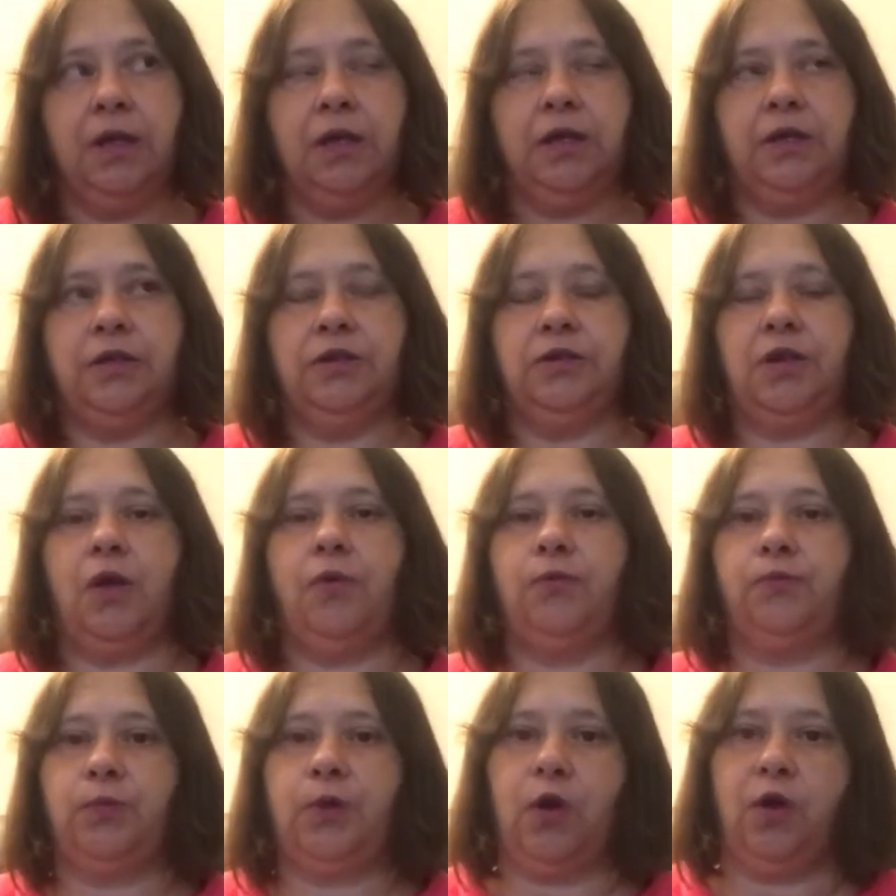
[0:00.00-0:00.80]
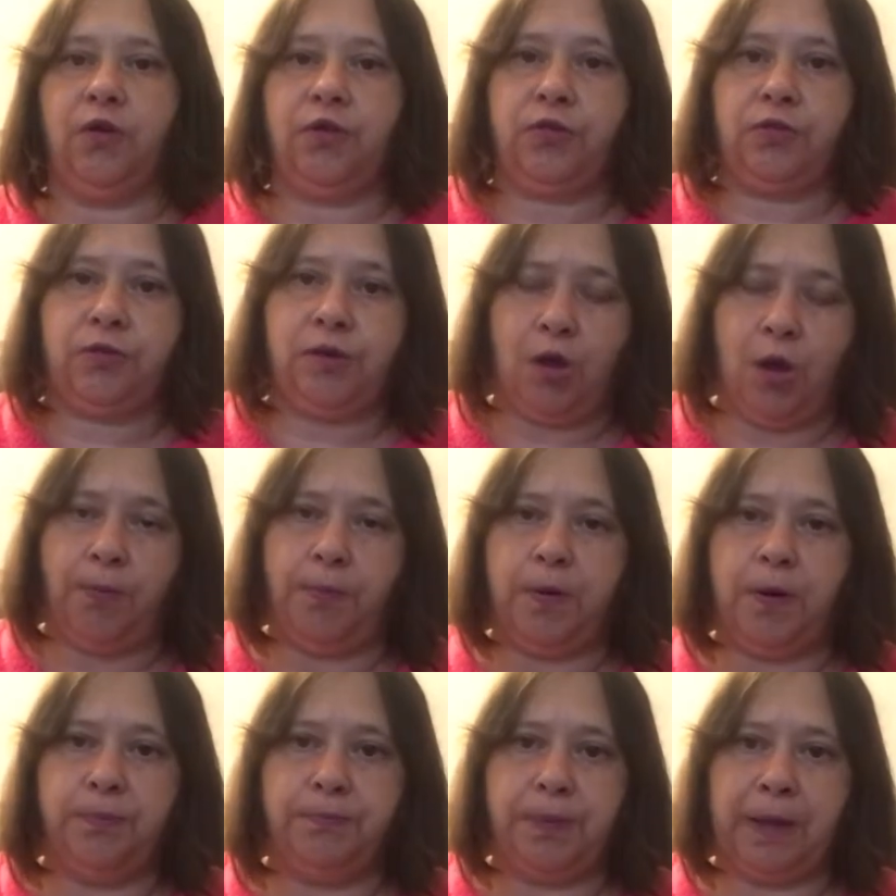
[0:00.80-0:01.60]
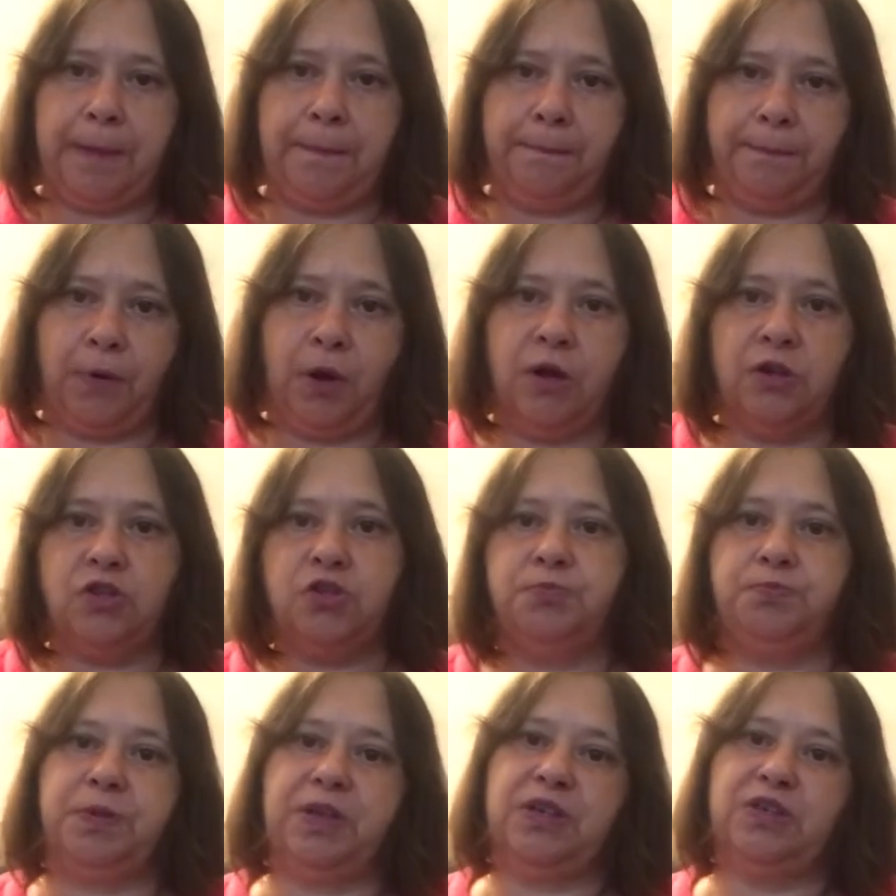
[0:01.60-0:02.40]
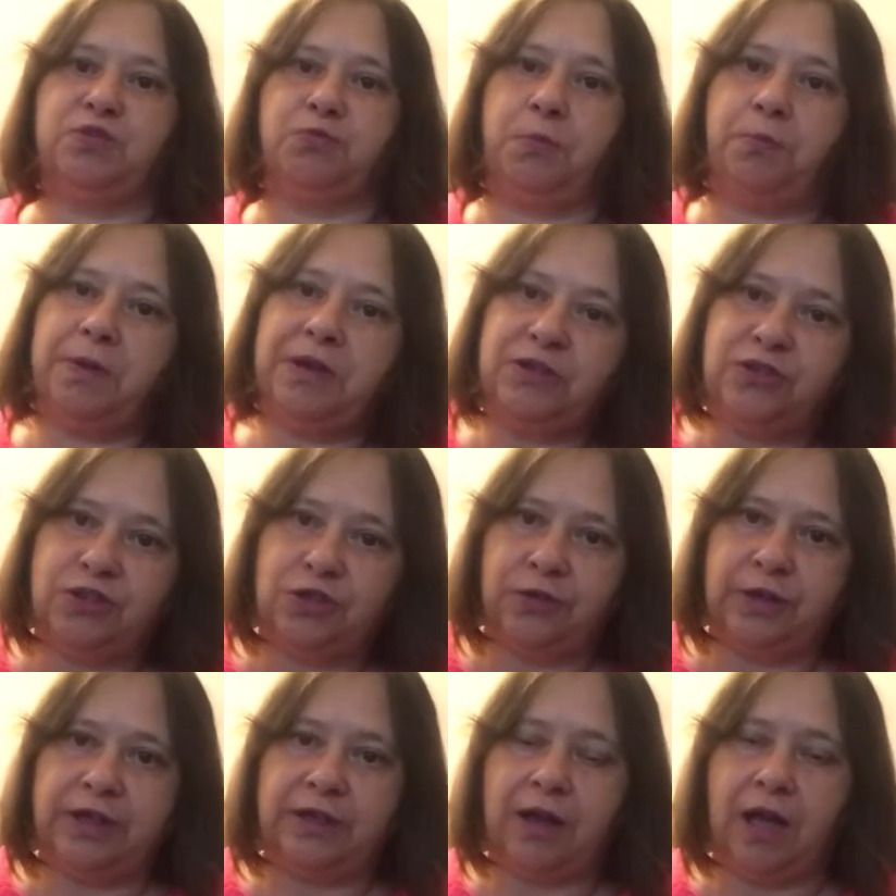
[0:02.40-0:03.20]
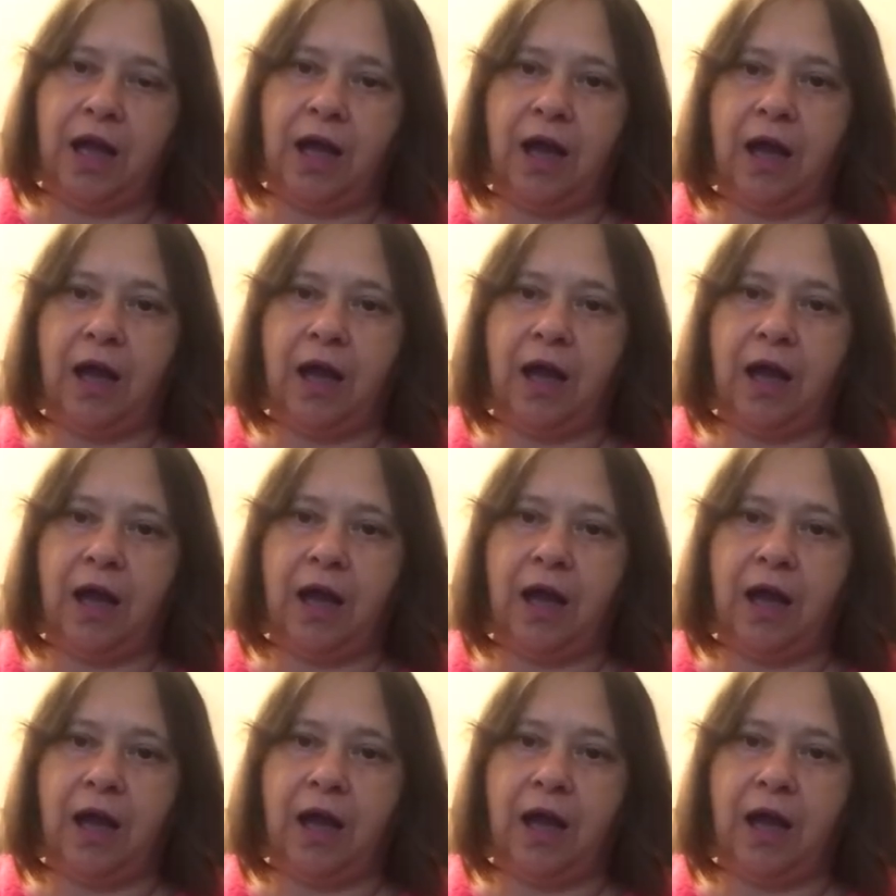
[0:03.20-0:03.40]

You know, I've got a couple of big branches because we've been doing